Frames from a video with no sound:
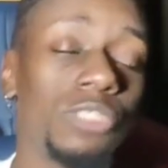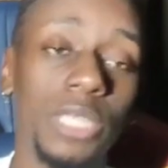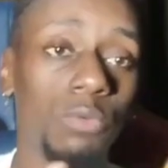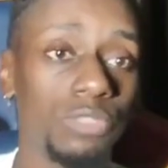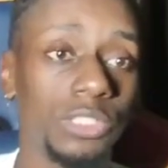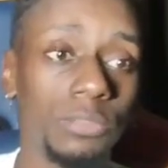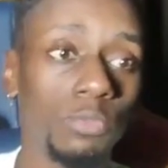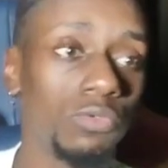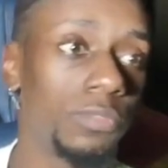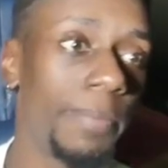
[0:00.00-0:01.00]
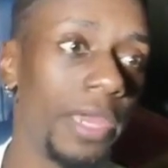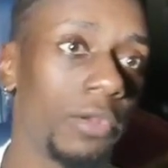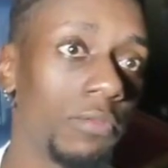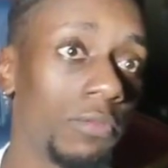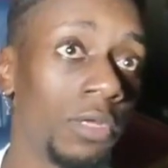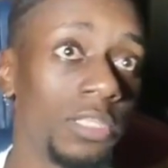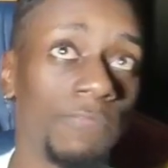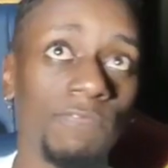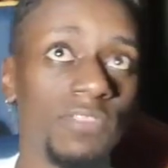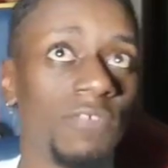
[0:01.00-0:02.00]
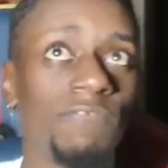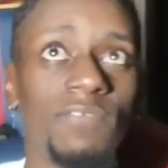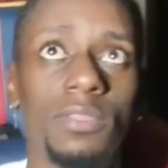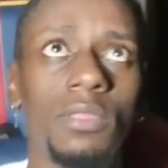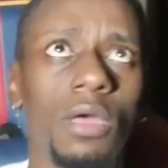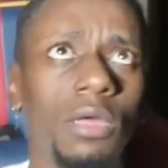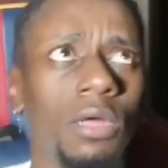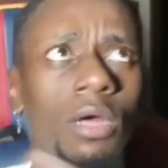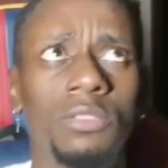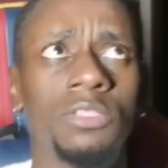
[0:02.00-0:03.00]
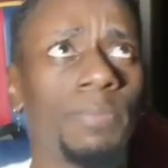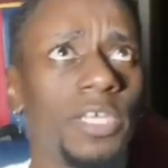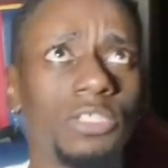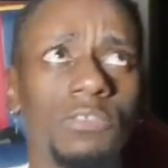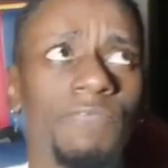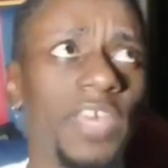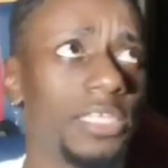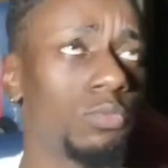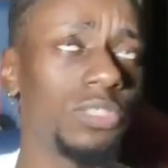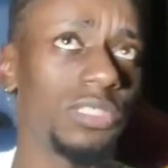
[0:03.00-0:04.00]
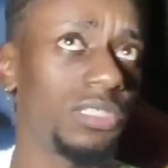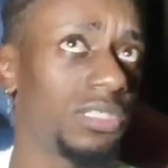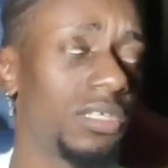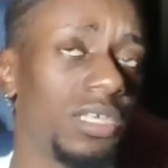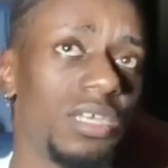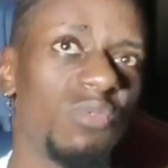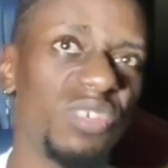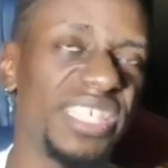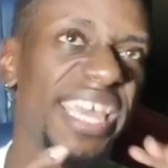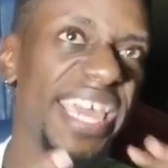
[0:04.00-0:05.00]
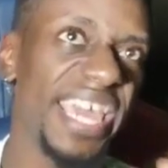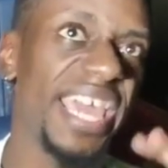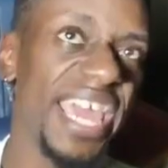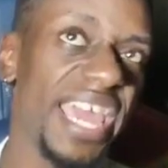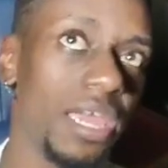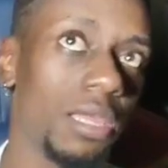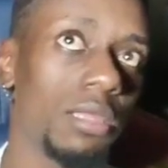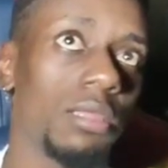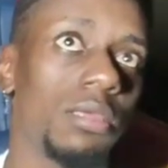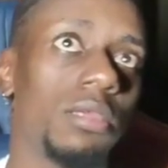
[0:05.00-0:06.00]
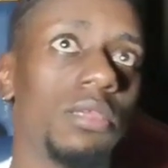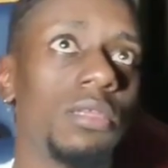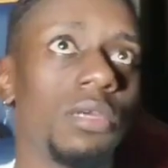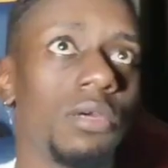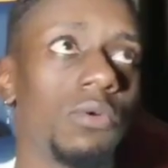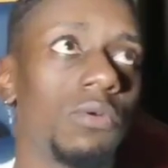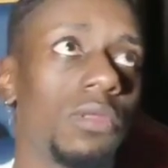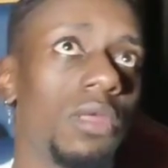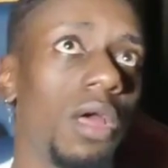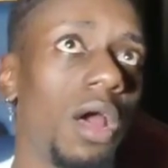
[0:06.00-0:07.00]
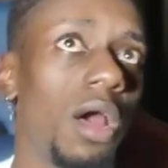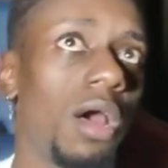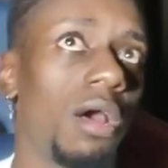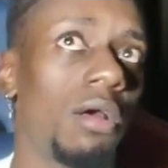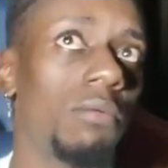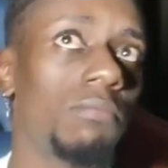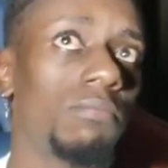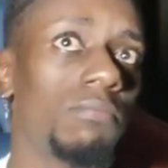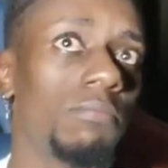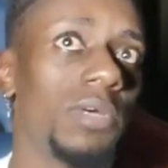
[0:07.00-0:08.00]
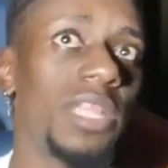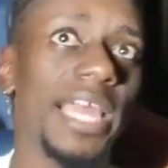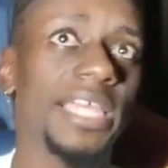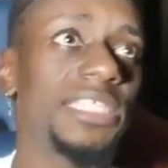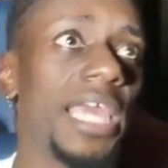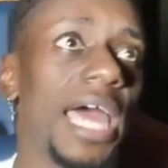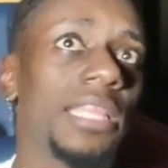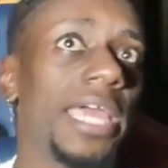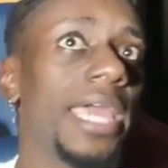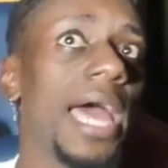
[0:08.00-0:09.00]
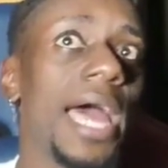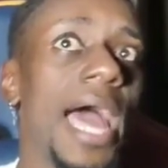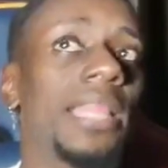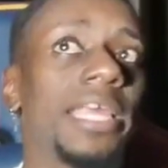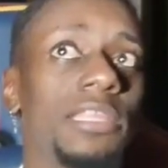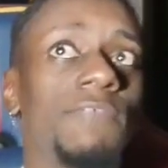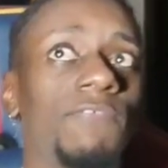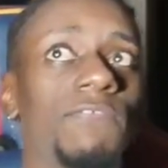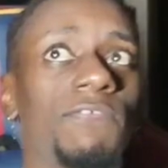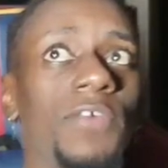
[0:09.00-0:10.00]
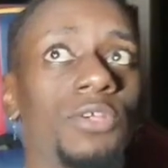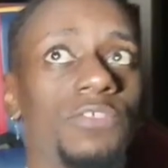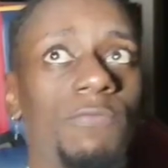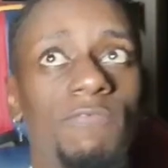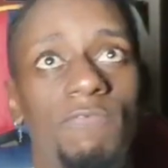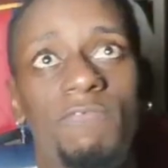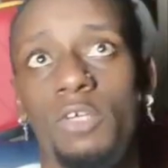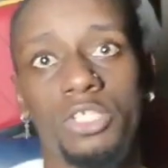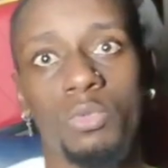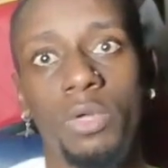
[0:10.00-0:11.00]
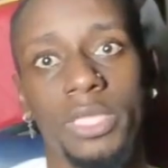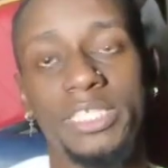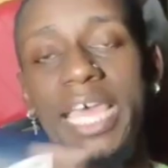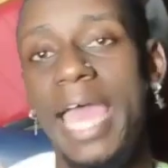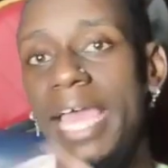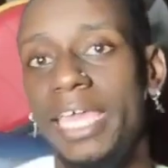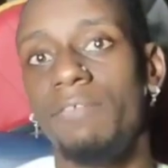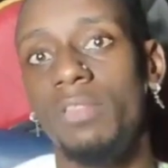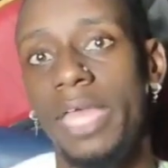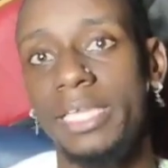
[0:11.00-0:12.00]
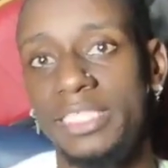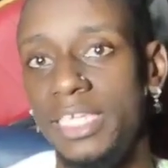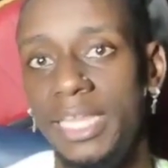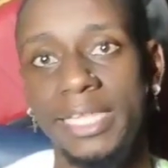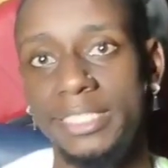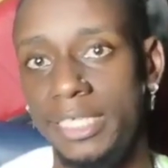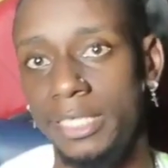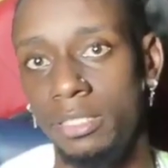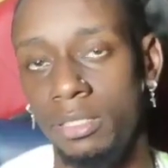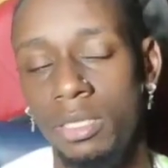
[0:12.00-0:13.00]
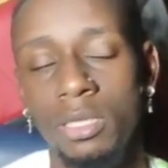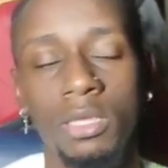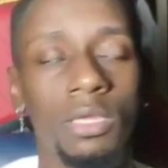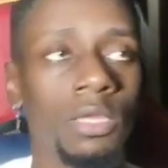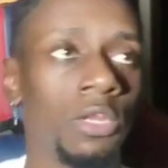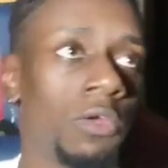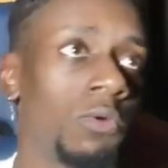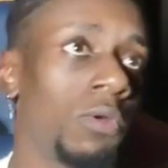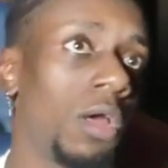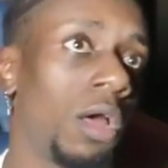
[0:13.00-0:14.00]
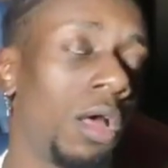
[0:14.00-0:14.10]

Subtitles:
wish this movie was better. The special effect was you know. But like I said, I like the first one because I gave it like a 10 out of 10, you know.